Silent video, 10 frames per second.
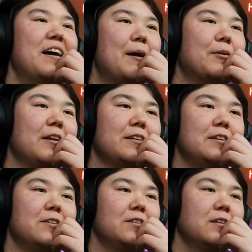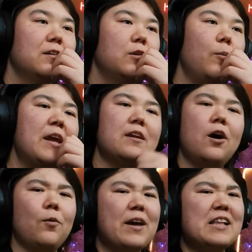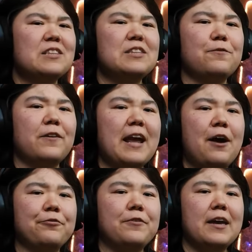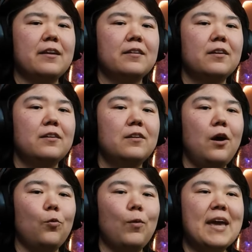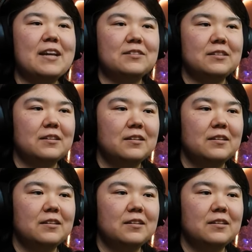I'm calling it here. No, wait, that's a different outfit. No, wait.